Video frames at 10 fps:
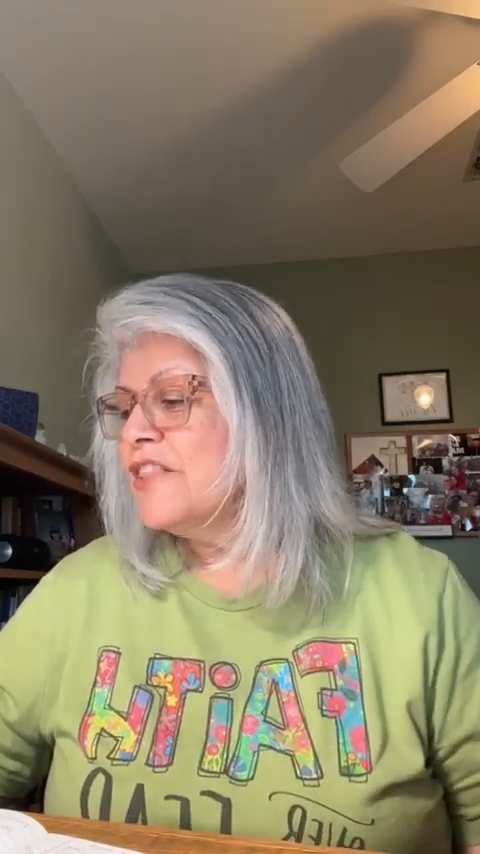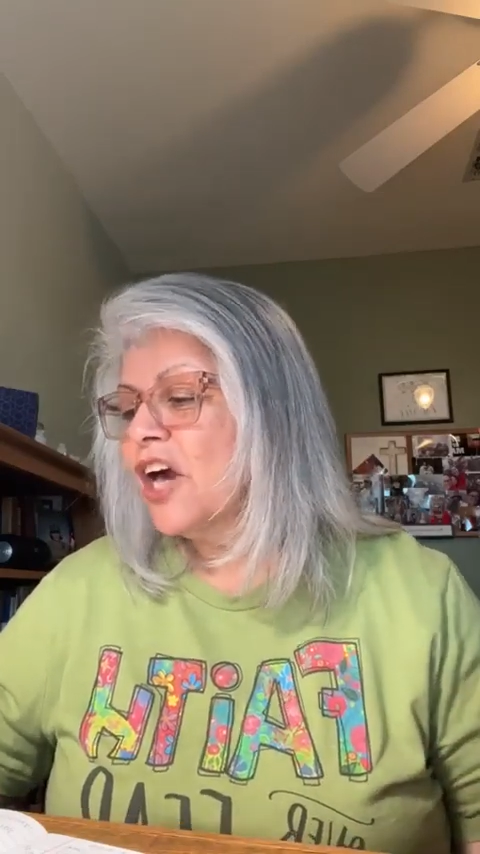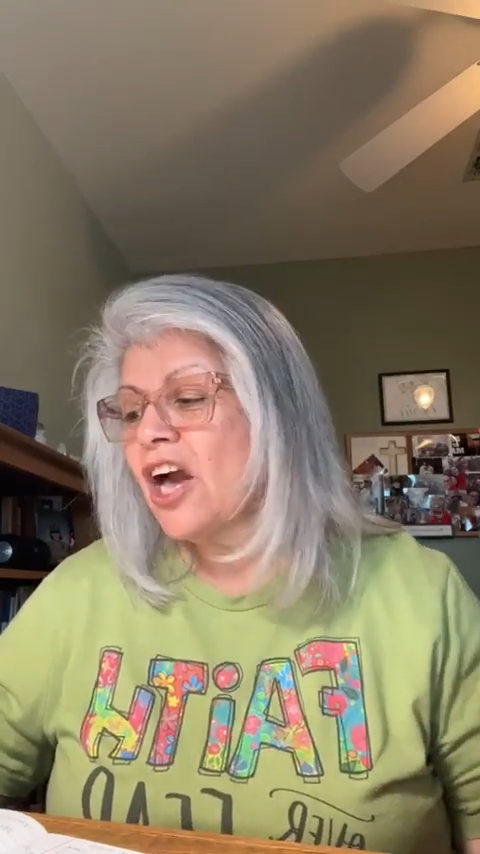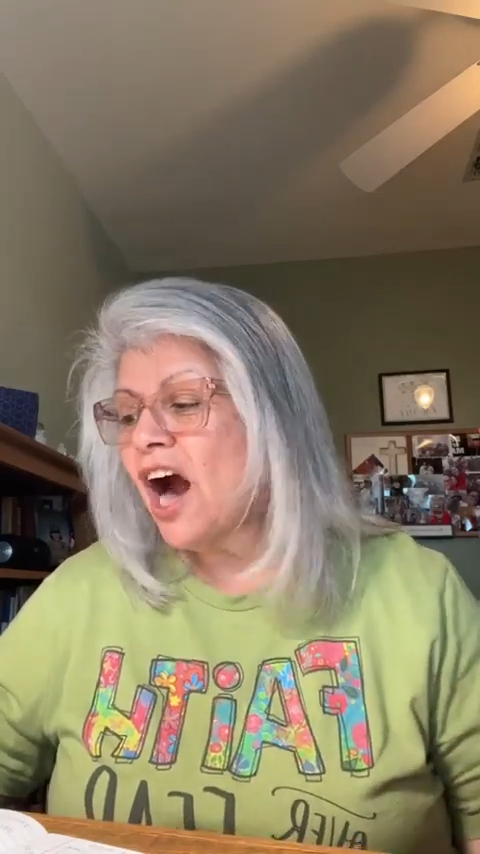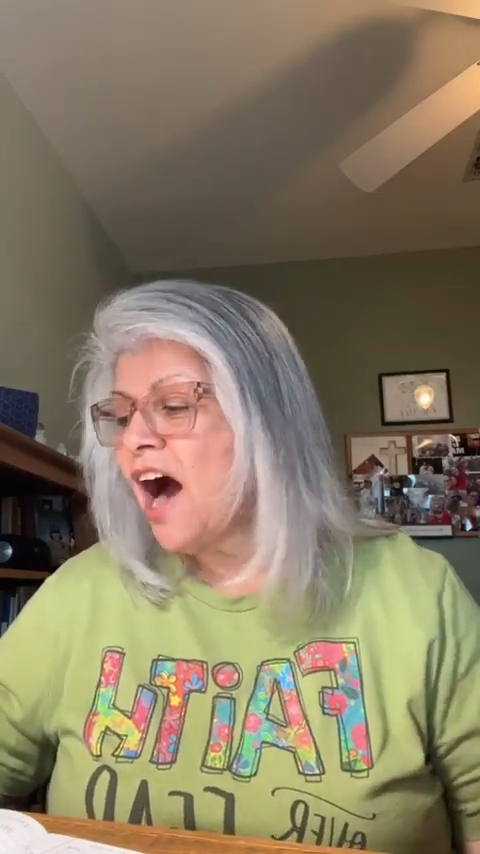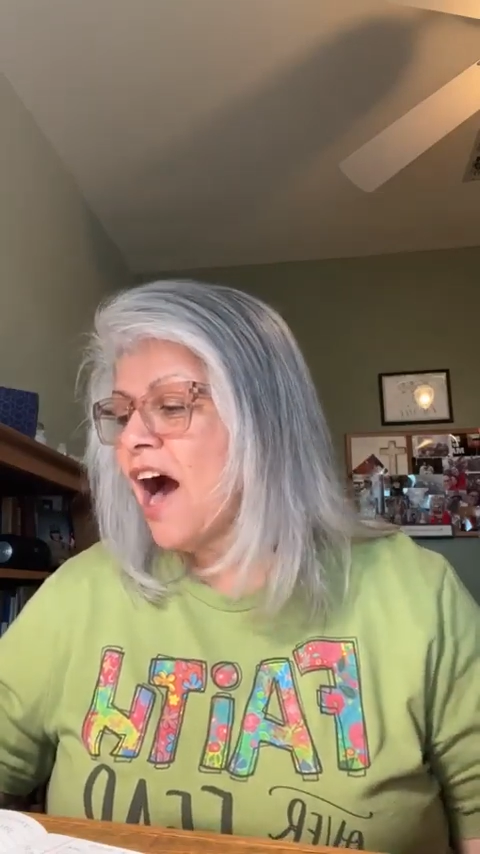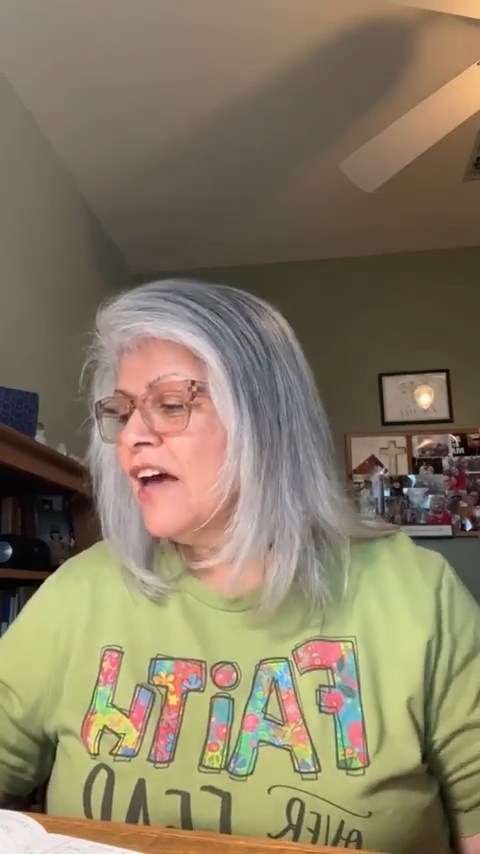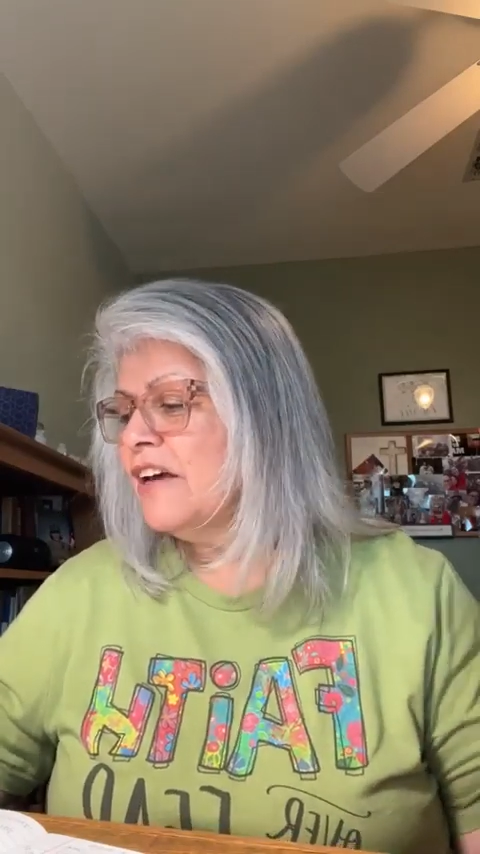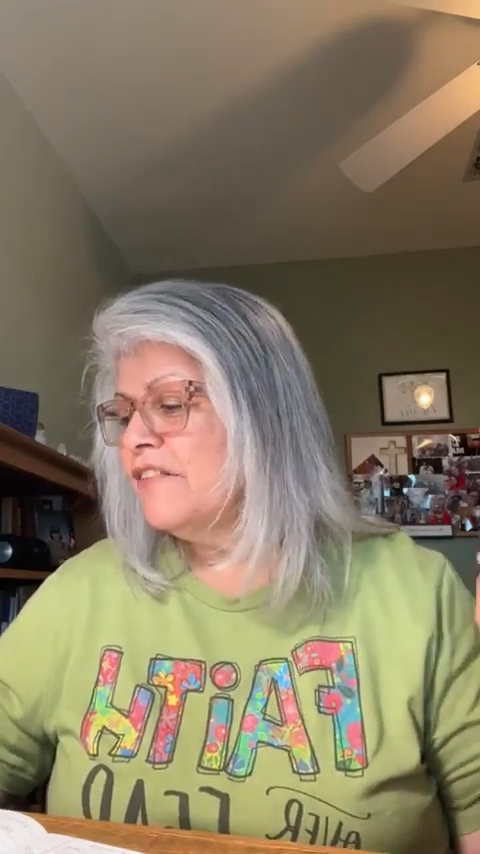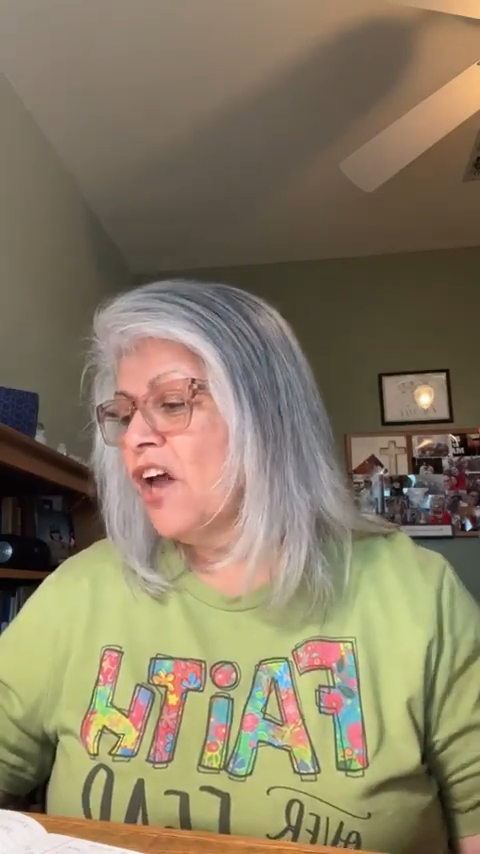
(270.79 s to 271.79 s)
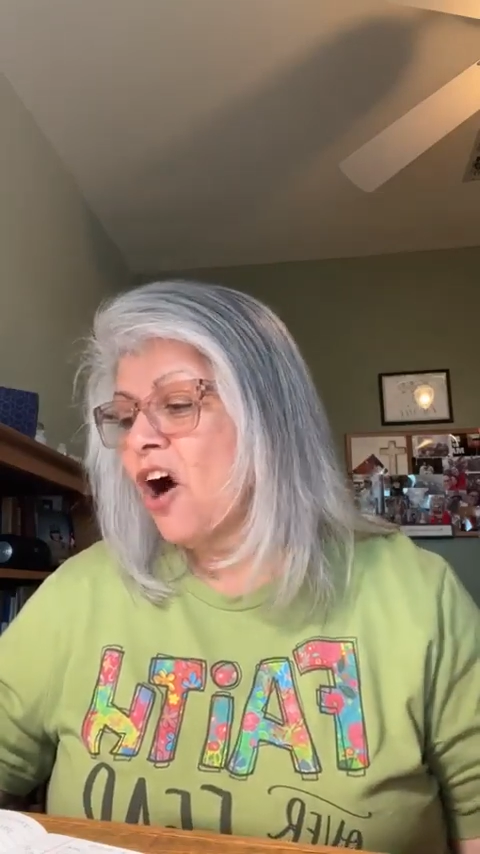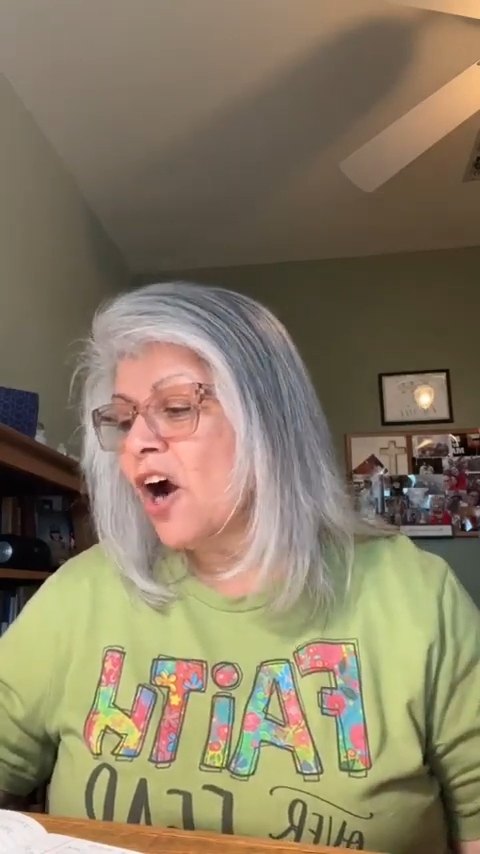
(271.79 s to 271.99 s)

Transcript: the God of the